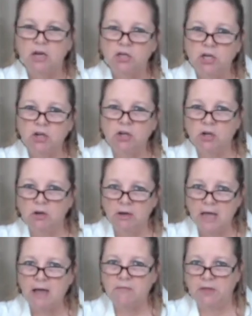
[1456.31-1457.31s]
Do you
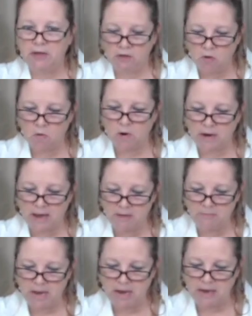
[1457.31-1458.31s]
love the Lord?
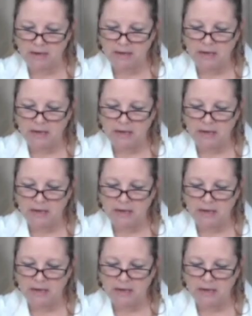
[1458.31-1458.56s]
Amen.